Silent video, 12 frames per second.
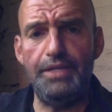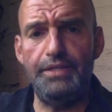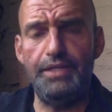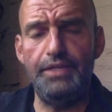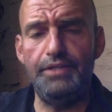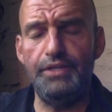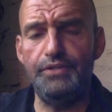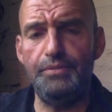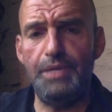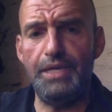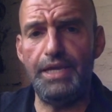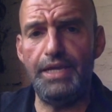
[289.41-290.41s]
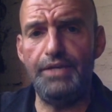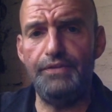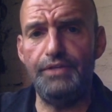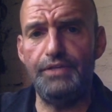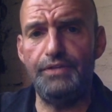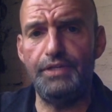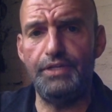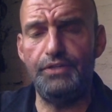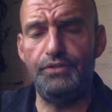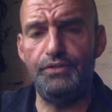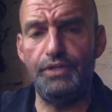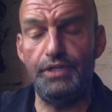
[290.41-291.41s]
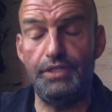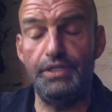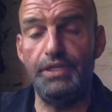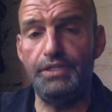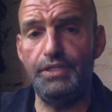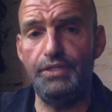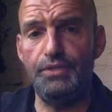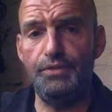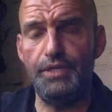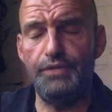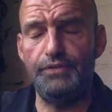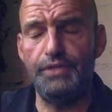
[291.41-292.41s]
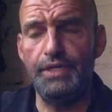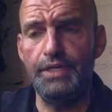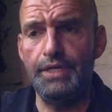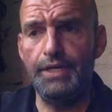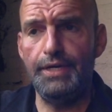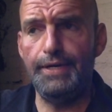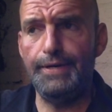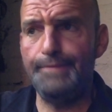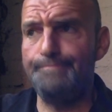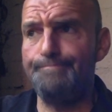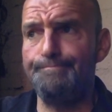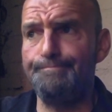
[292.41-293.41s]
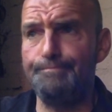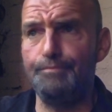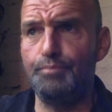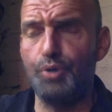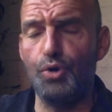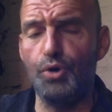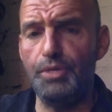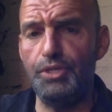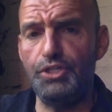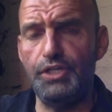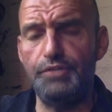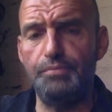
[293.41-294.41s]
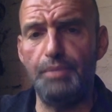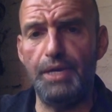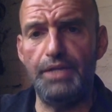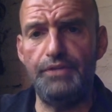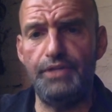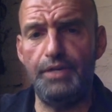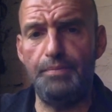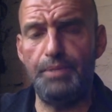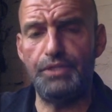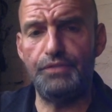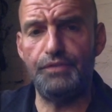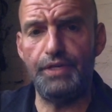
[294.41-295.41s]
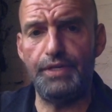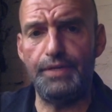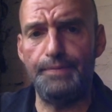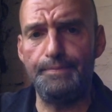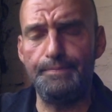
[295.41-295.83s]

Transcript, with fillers: It, it doesn't make any sense to, con- to continue this um, prohibitionist mindset in Pennsylvania.